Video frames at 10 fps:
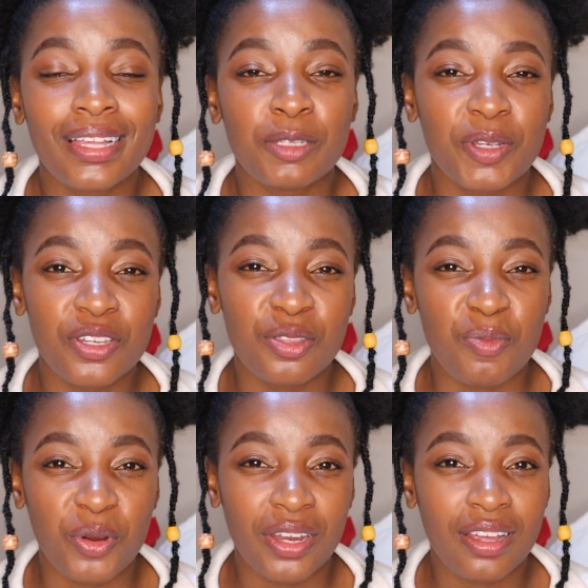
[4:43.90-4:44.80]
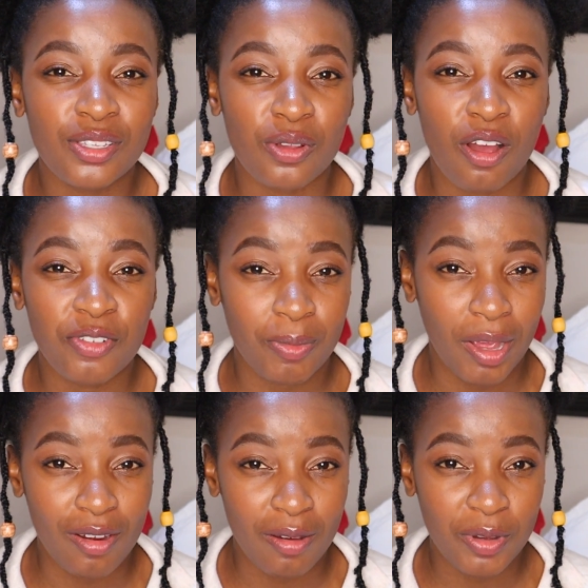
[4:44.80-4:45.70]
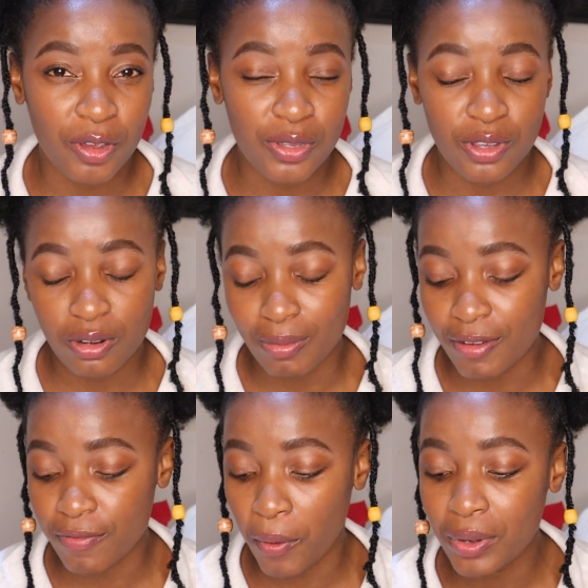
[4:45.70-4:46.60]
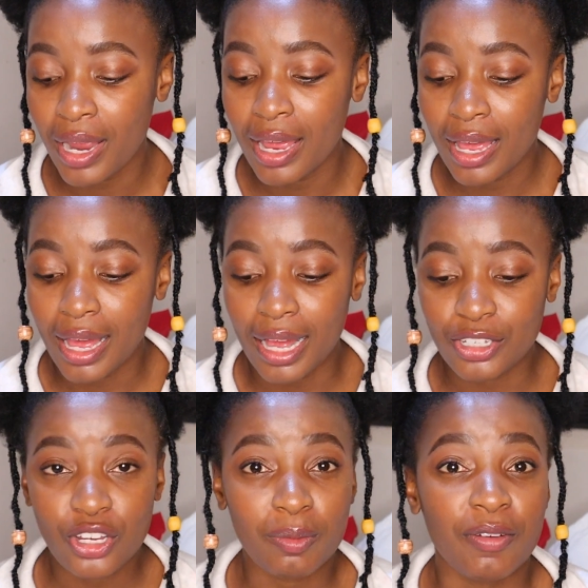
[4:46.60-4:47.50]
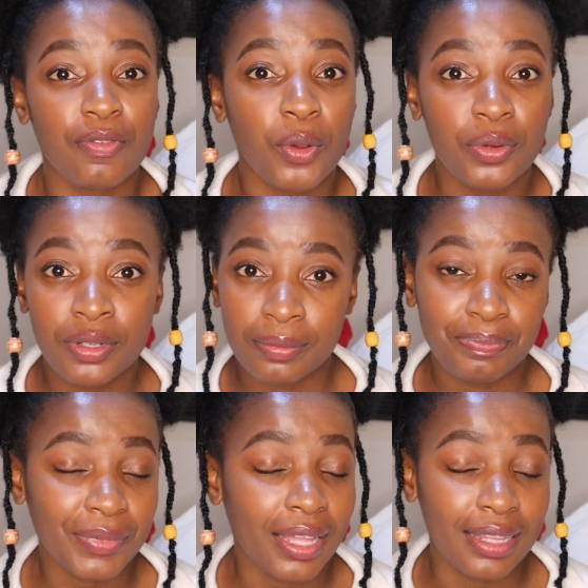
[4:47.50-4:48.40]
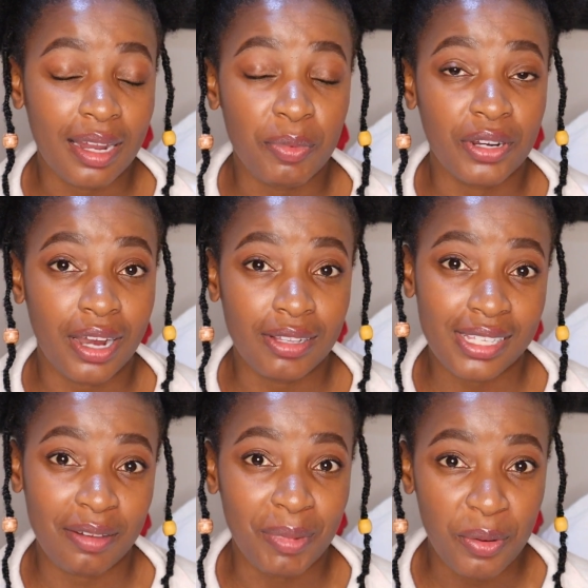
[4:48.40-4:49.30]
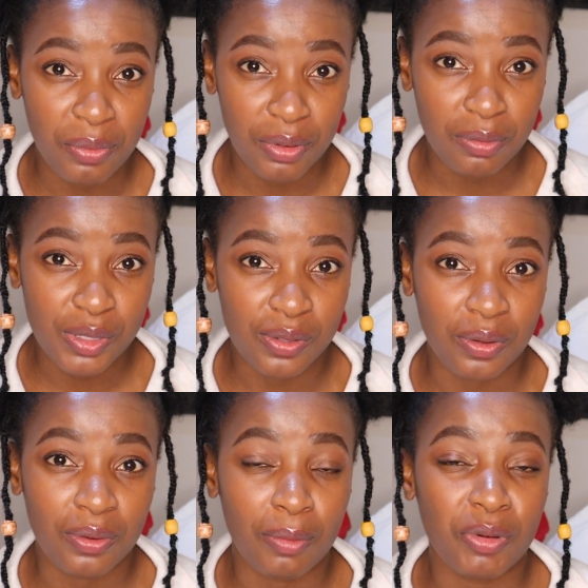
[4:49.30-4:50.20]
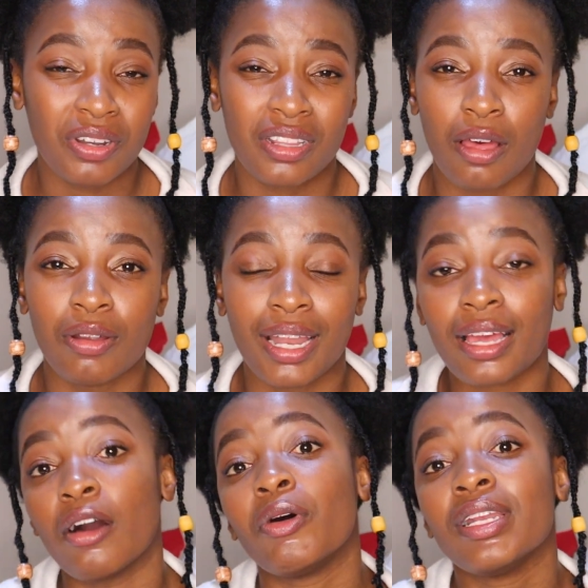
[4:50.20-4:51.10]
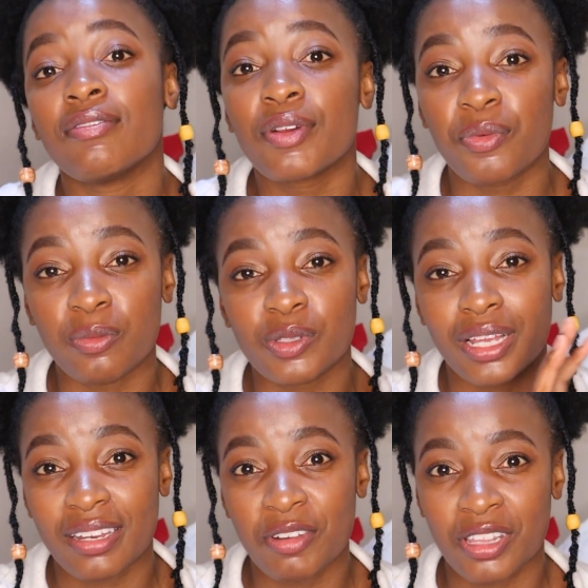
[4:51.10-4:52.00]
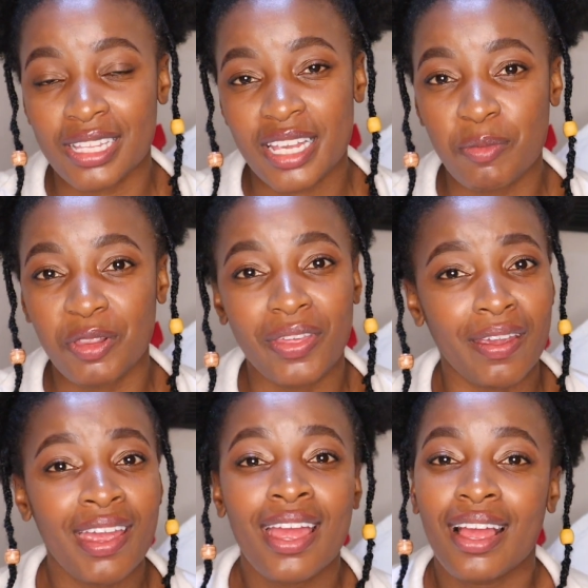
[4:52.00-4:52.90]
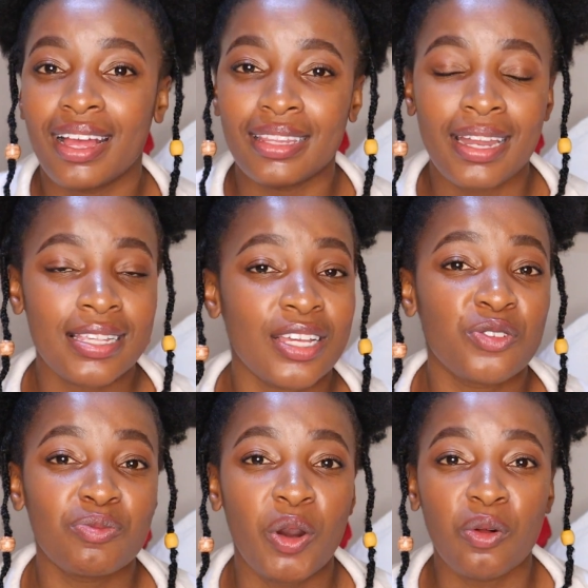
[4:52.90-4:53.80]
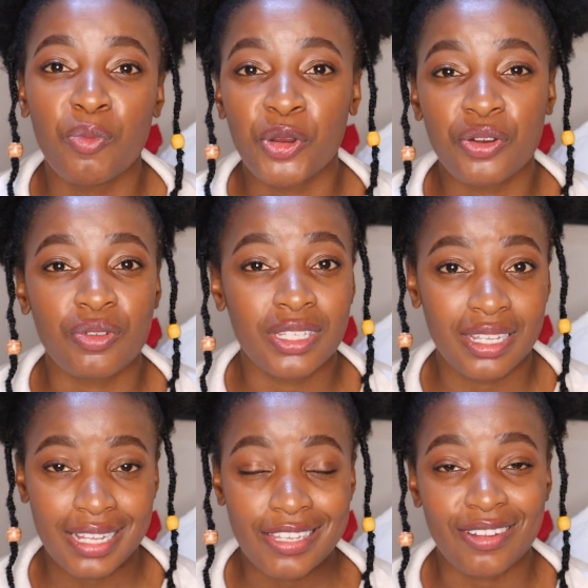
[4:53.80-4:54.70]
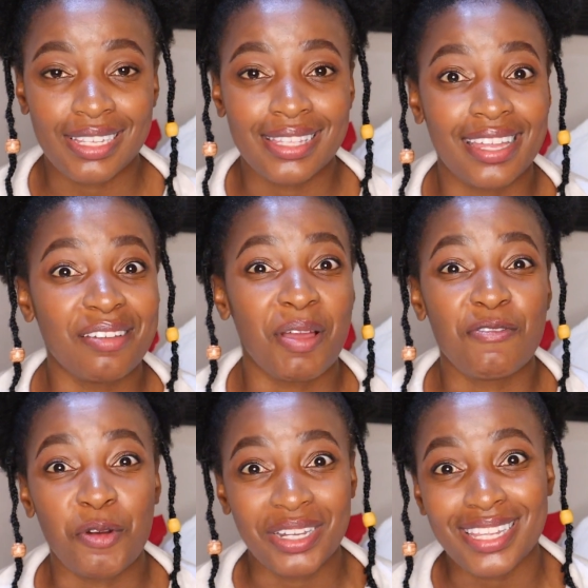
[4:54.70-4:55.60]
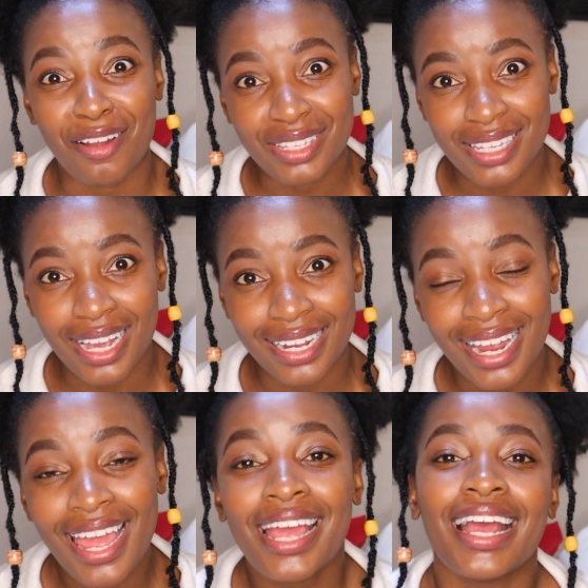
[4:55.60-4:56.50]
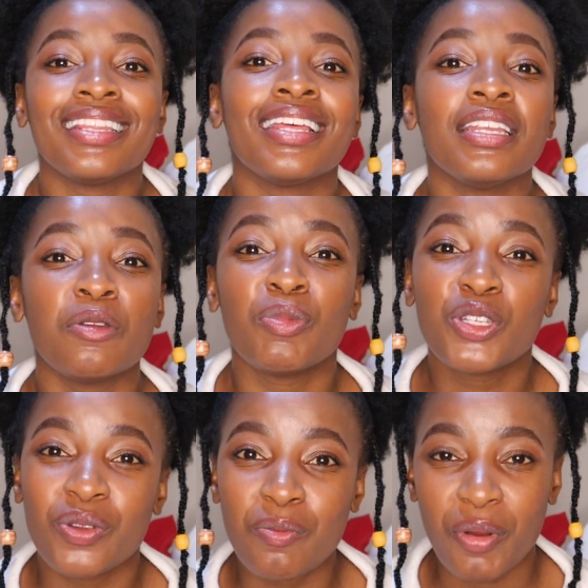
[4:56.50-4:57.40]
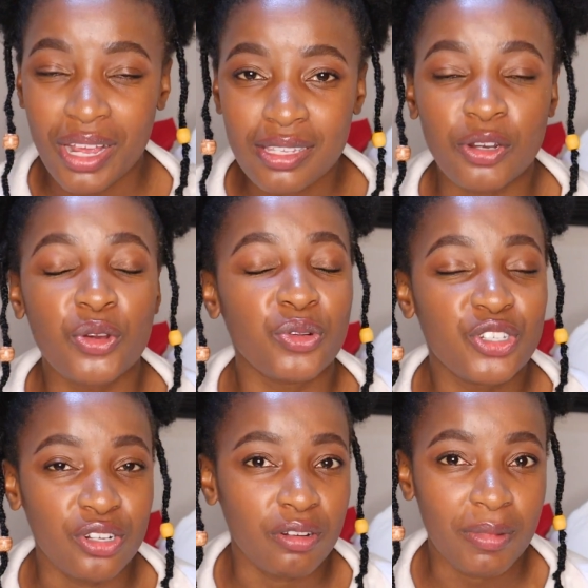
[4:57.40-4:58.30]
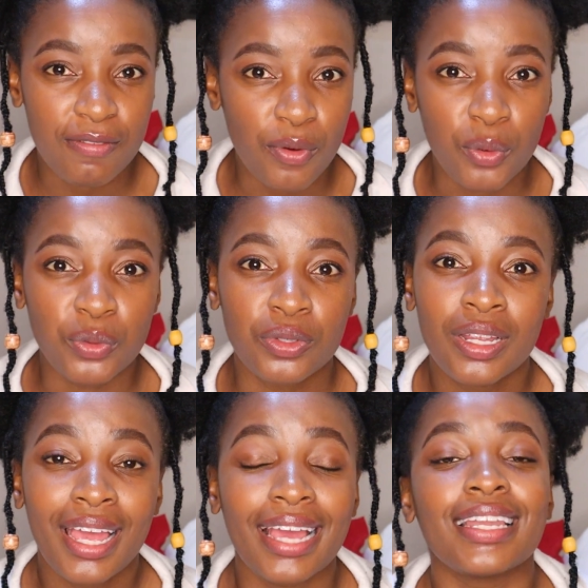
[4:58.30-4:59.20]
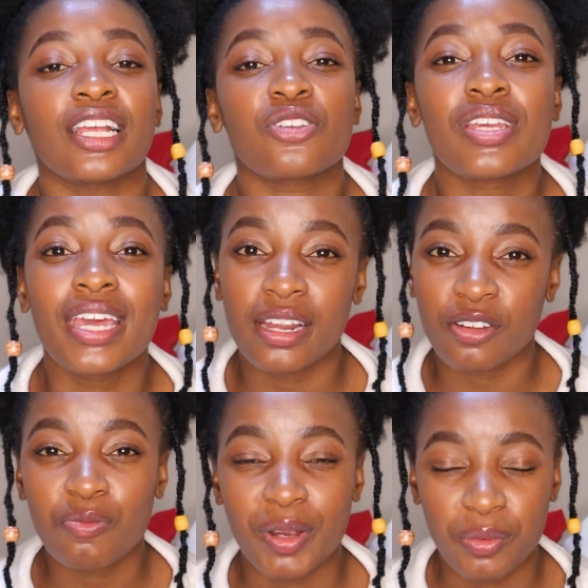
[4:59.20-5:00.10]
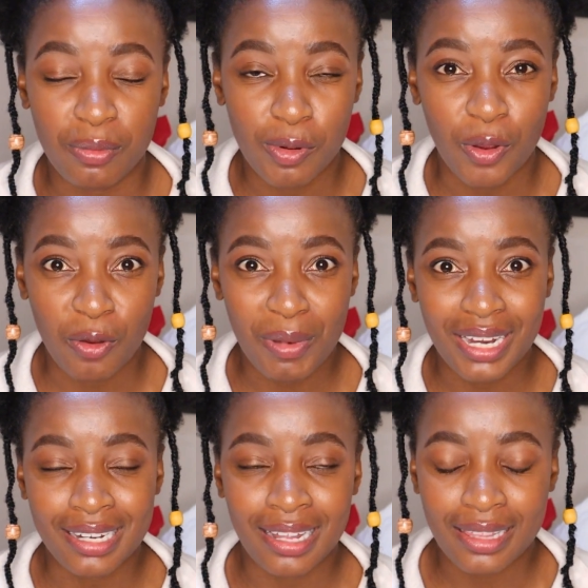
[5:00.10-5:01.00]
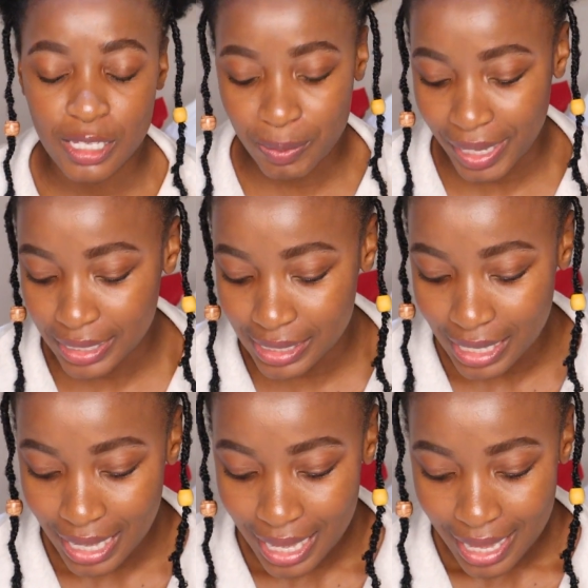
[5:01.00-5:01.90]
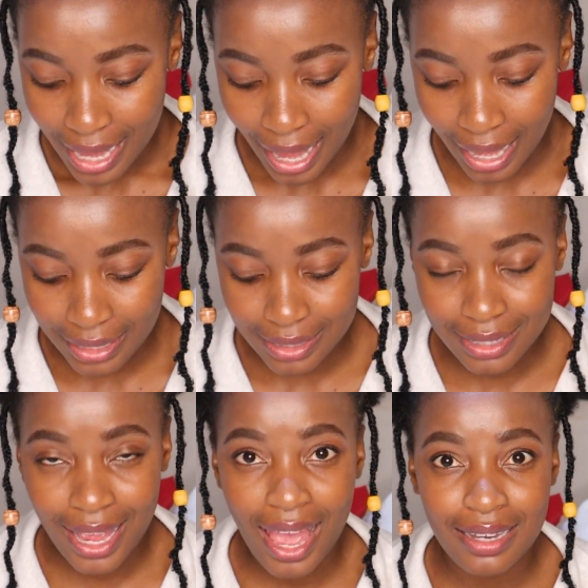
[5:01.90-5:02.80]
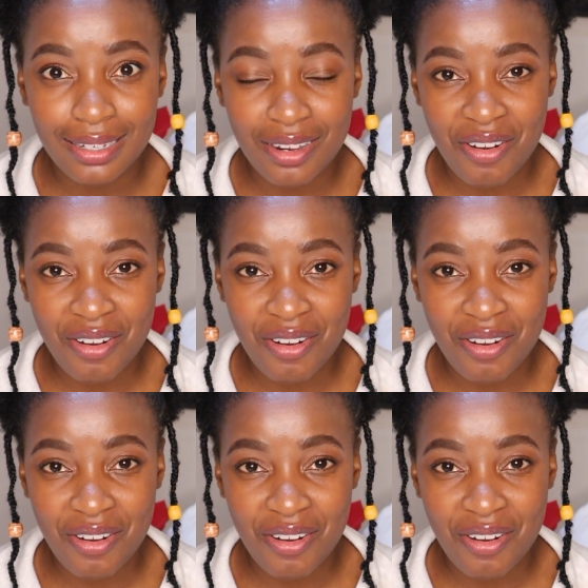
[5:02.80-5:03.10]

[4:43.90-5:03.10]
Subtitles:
especially in the morning, so after my alarm goes on my phone, I check my phone, and then I put it outside my room. So I put it now like our living room, so I leave it on the table there, and then as I do my whole morning routine and start studying, my phone is outside. And then in between breaks I'll go chill on my phone and actually get out of my room and go and be in another space. and Candy